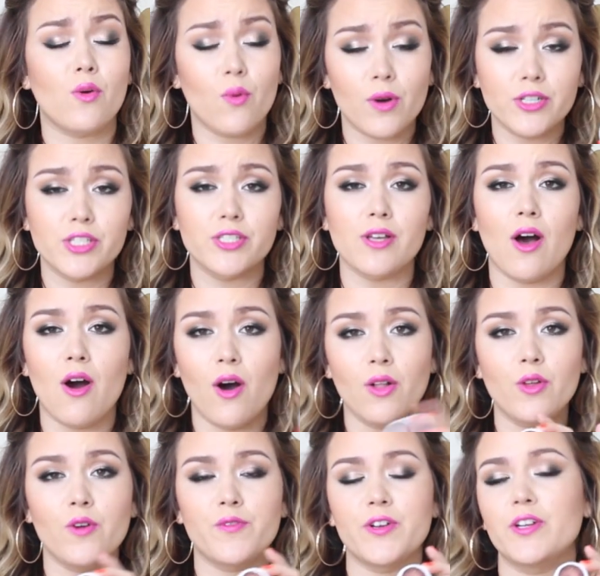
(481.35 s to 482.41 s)
gorgeous
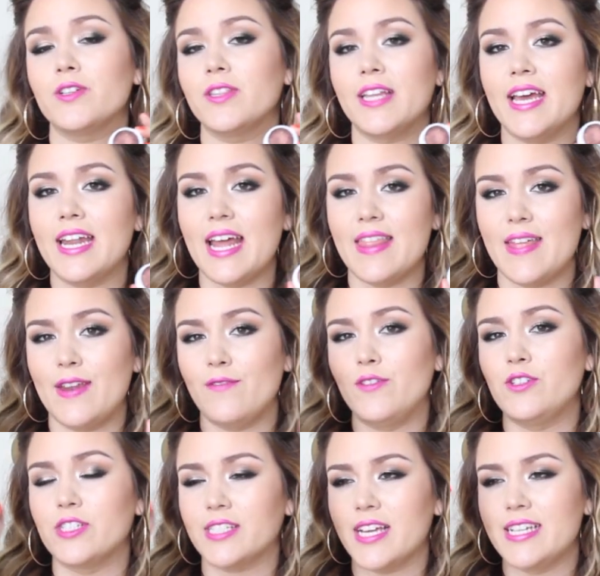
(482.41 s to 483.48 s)
all over your lid, and then if
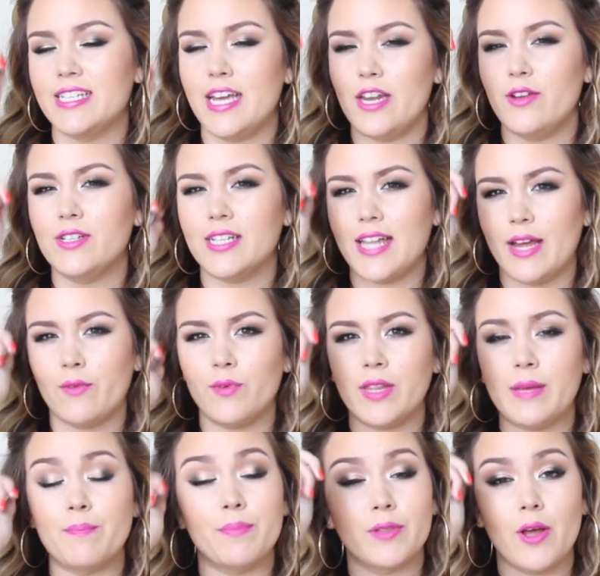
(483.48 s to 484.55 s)
you just continue to like
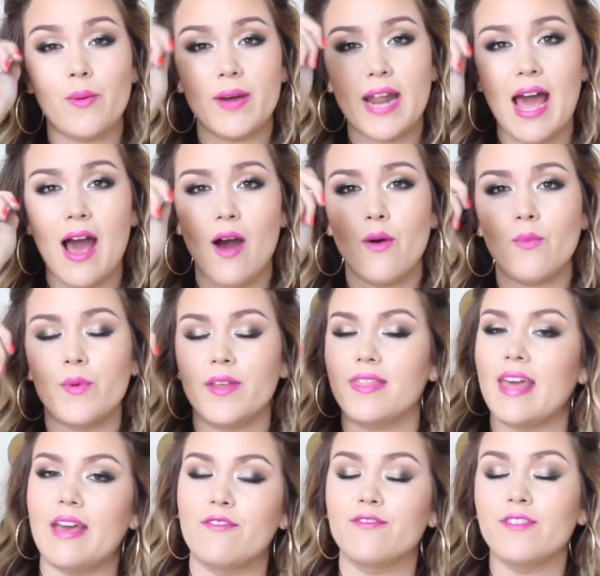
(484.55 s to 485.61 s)
really blow it out with
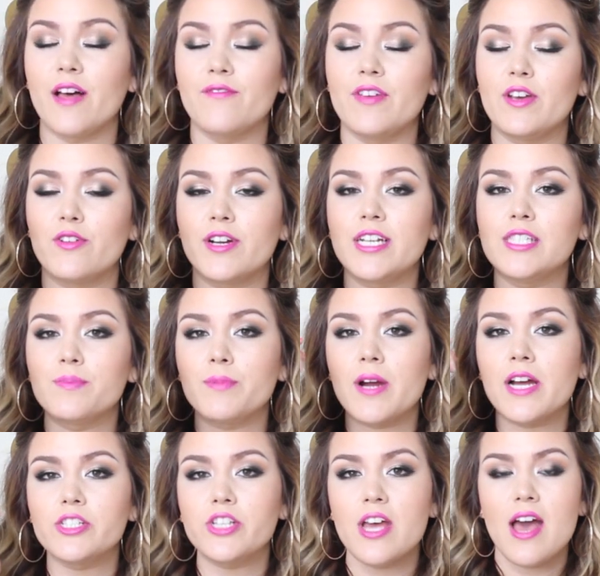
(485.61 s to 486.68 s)
a fluffy crease
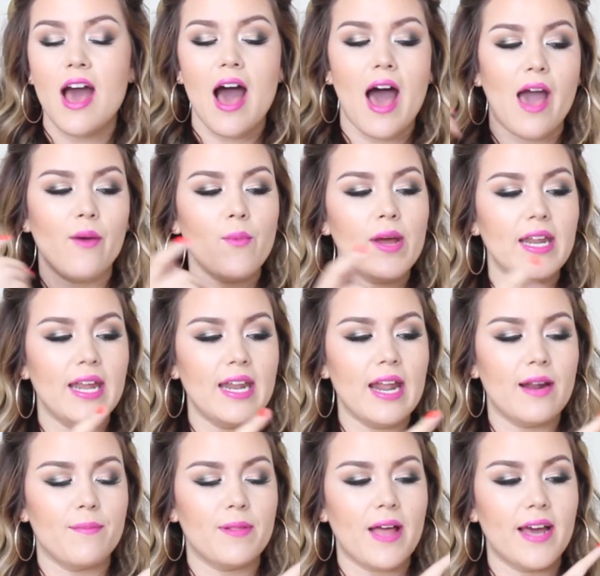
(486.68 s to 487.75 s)
brush. I went in
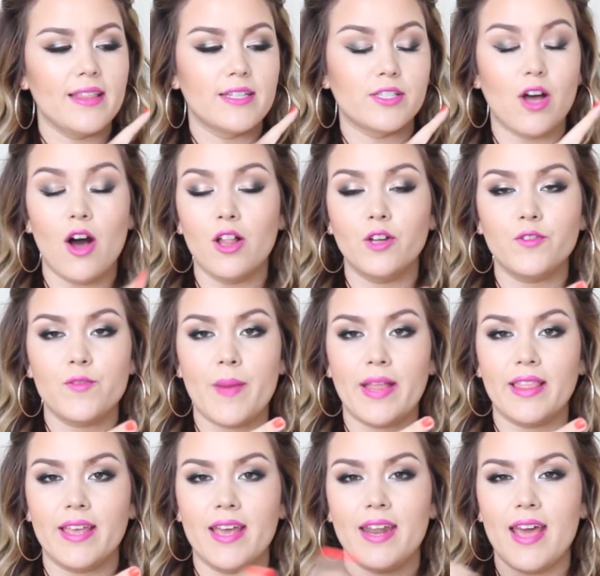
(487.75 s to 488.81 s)
and applied this all over
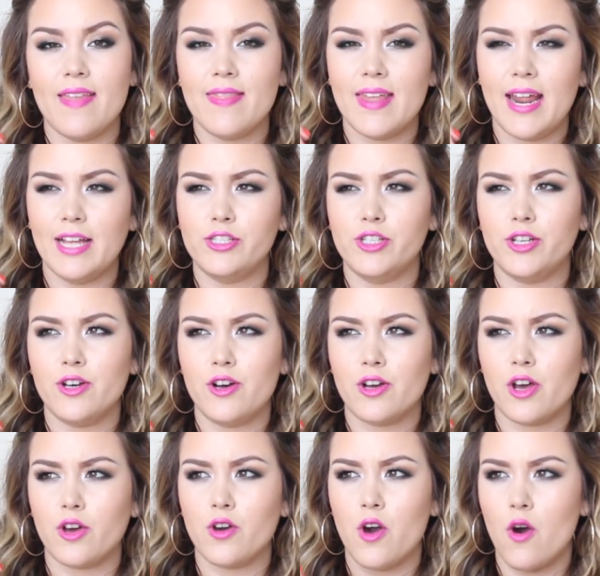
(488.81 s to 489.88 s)
my lid, and then I
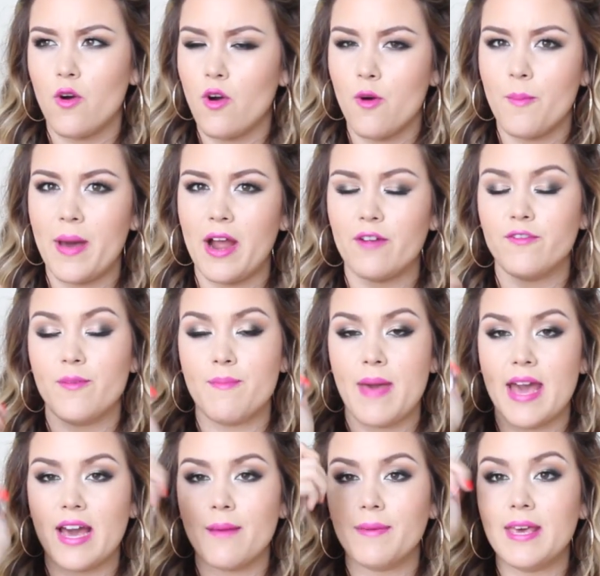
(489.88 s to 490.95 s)
took Cocoa Bear from
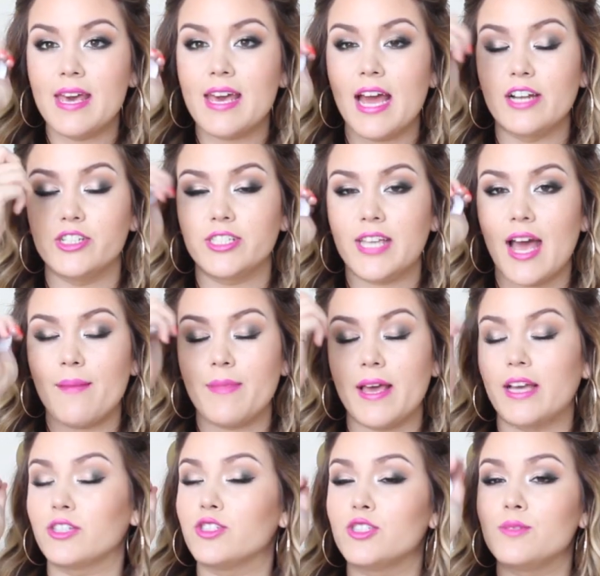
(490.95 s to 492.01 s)
Makeup Geek and just kept
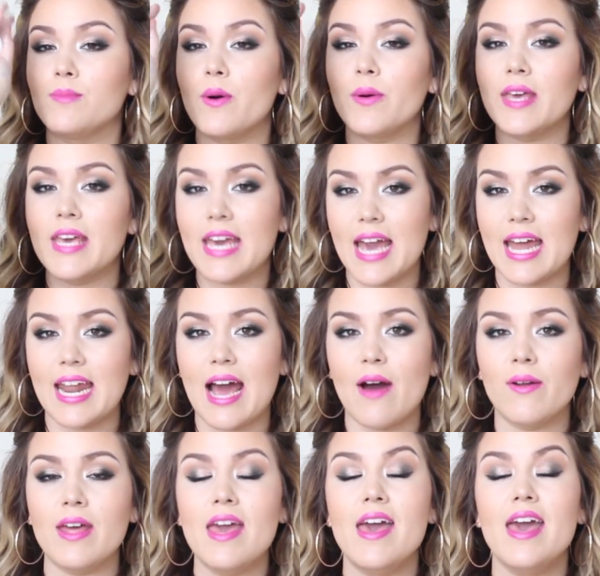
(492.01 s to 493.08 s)
like smoking it
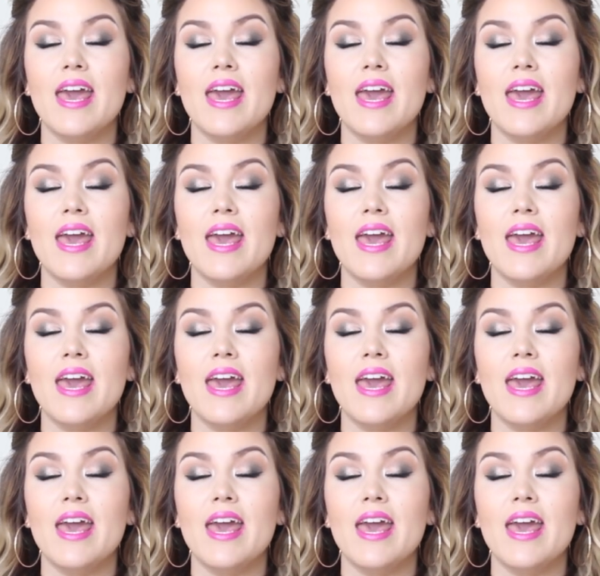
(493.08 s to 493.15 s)
out.